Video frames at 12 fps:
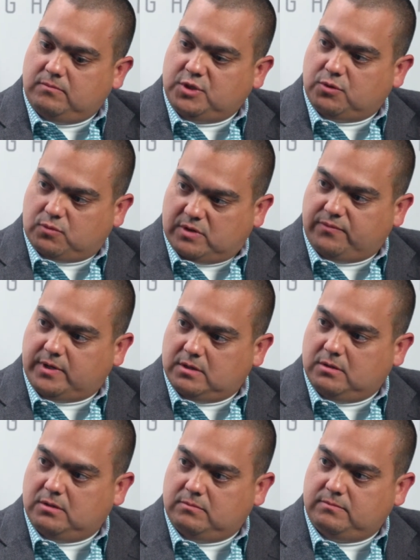
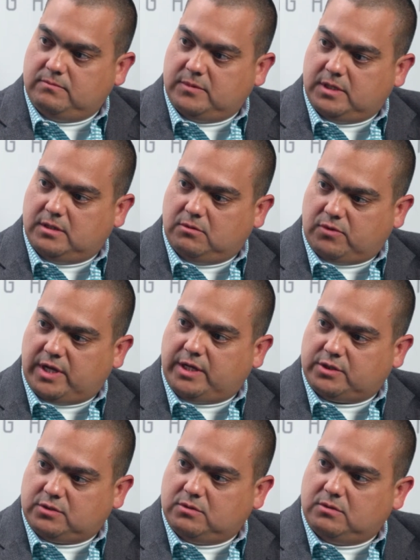geographical
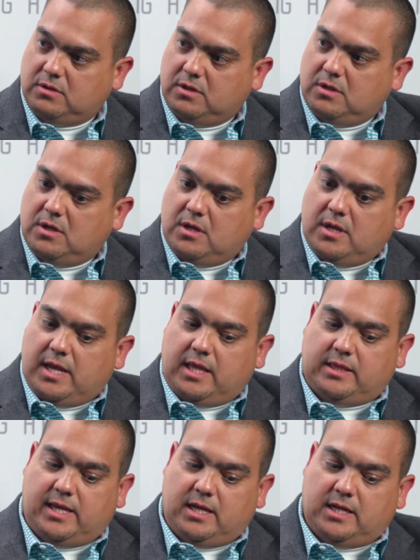location,
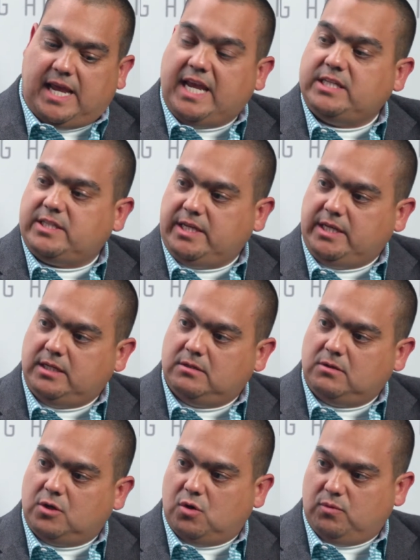and then
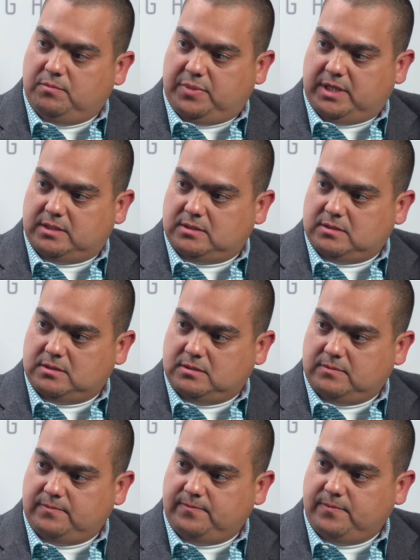18 growing pigs
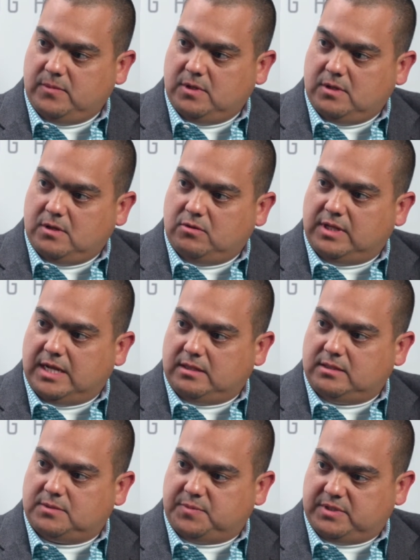on
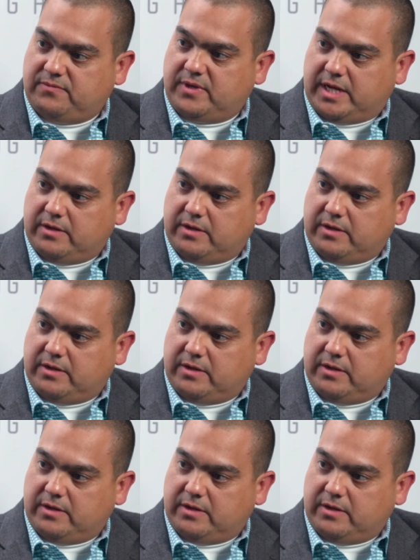that specific